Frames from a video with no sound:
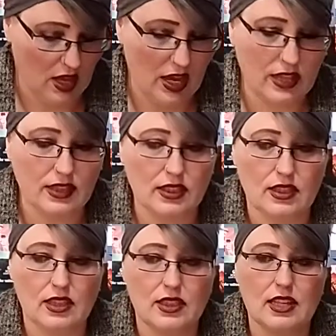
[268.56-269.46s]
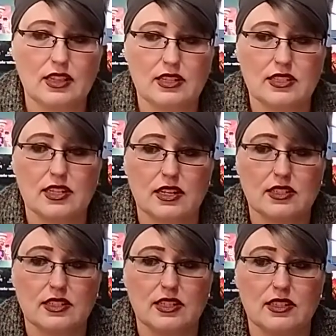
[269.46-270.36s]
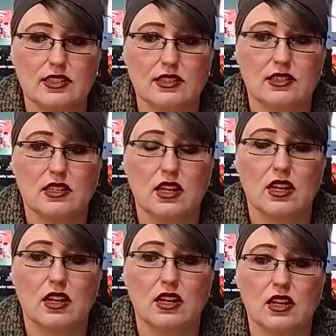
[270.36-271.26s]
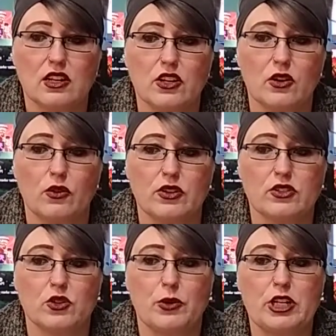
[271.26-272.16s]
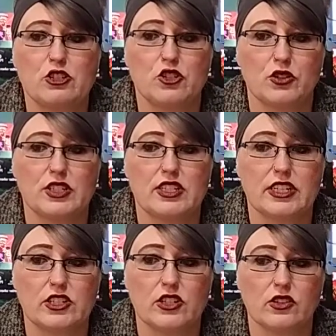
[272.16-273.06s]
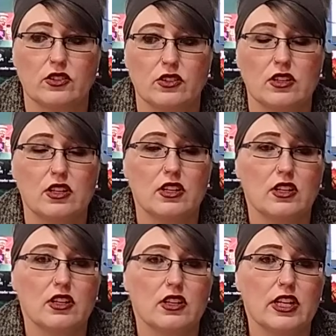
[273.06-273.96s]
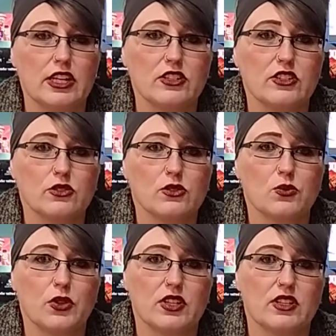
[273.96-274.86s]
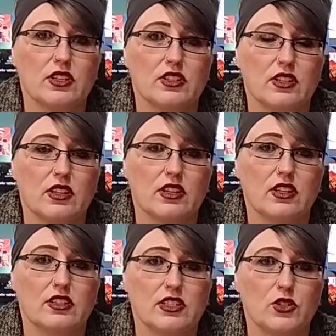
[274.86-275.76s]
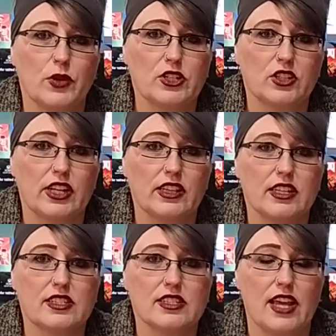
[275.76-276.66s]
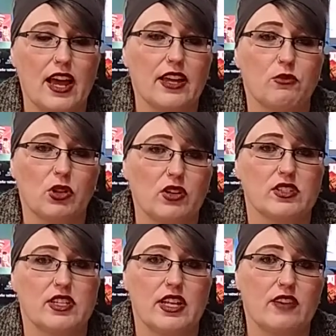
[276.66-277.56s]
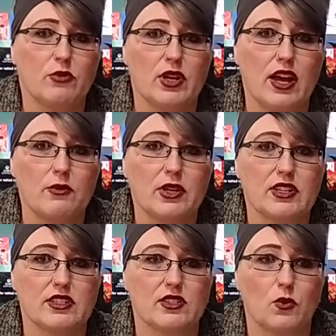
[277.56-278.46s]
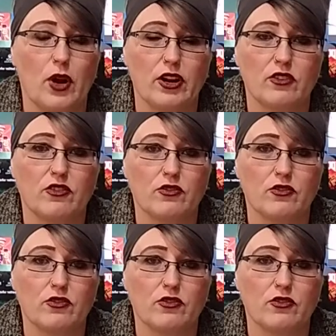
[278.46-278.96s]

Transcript: and the thing that sucks is, there's so many jurisdictional issues with a situation like this. Yeah, it belongs to the FBI because it's a wire